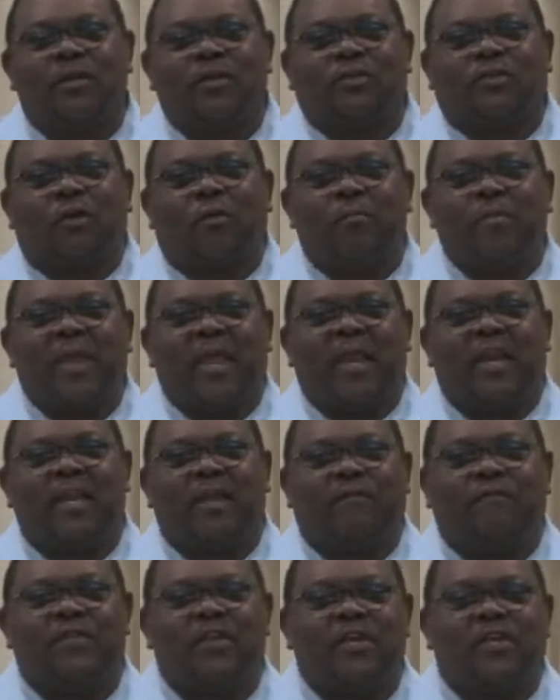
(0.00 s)
So many
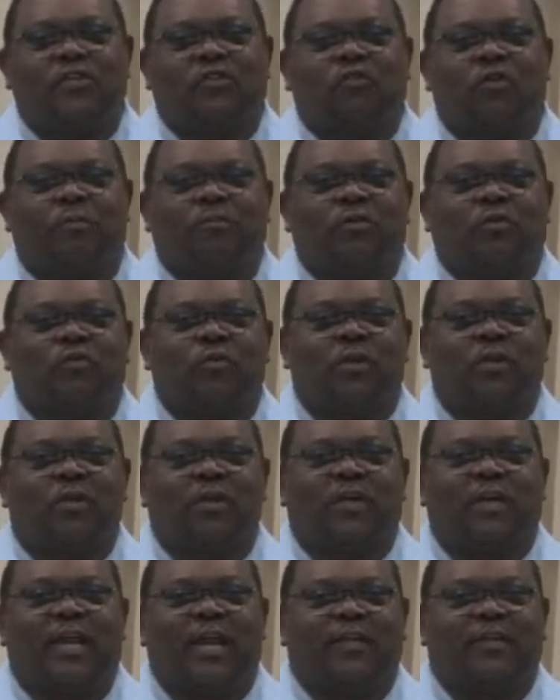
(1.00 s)
of these scriptures we're
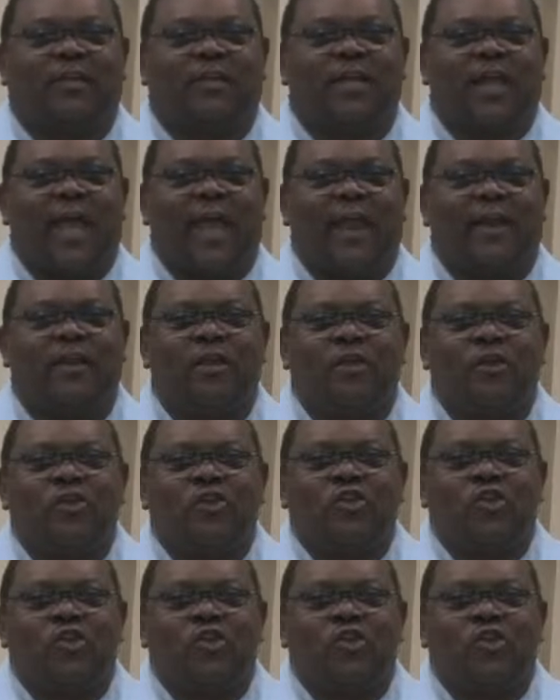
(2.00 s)
looking at tonight,